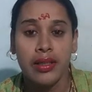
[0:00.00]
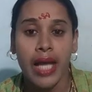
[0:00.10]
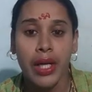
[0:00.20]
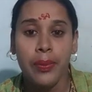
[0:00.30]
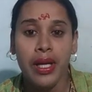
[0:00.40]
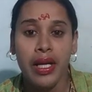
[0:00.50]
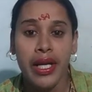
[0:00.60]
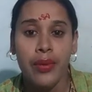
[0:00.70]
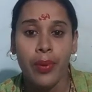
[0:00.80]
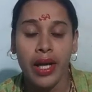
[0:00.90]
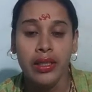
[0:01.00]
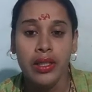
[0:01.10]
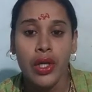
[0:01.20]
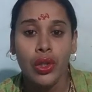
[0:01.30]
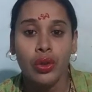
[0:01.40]
That will lead one
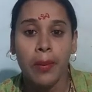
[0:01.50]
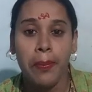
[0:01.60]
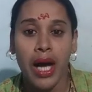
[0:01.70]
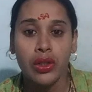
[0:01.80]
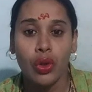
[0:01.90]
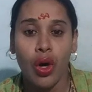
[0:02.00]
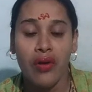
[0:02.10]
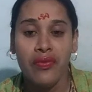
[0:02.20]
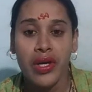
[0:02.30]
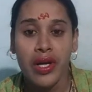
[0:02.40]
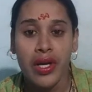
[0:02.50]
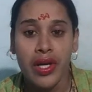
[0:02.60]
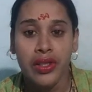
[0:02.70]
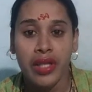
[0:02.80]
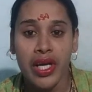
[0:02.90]
to the path of
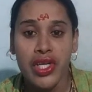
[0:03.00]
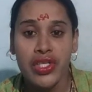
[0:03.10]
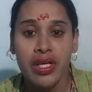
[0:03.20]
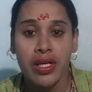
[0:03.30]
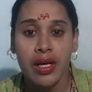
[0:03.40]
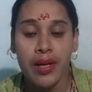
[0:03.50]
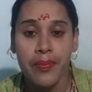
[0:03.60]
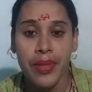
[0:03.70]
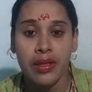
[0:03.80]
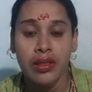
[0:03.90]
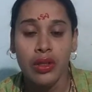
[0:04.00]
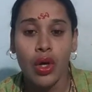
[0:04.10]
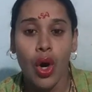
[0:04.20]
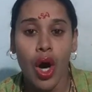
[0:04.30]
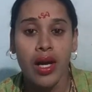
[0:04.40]
Naisha Karmya
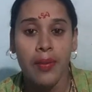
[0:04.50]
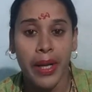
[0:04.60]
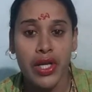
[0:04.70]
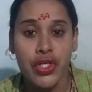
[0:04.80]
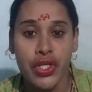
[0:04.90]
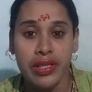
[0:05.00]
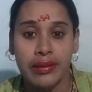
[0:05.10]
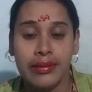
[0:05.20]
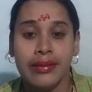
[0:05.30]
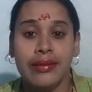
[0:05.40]
or liberation.